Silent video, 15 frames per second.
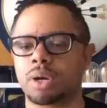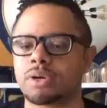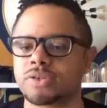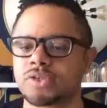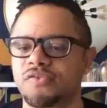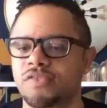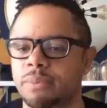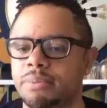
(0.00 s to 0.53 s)

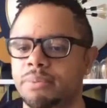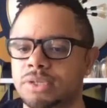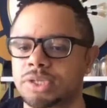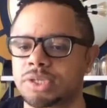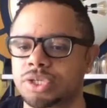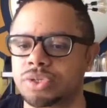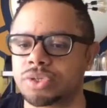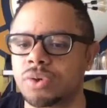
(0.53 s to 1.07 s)
for people to
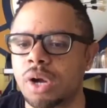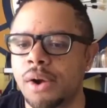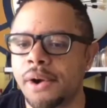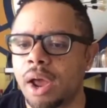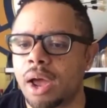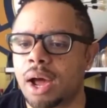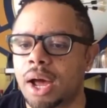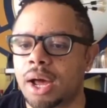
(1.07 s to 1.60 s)
do.
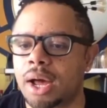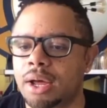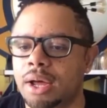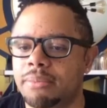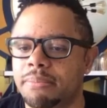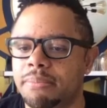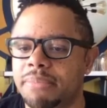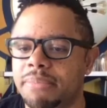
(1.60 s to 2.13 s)

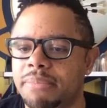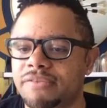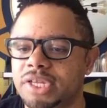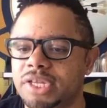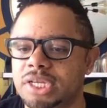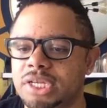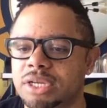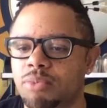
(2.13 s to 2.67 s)
Beverly says,
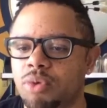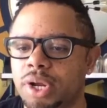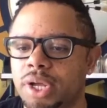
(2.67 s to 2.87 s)
good morning, y'all.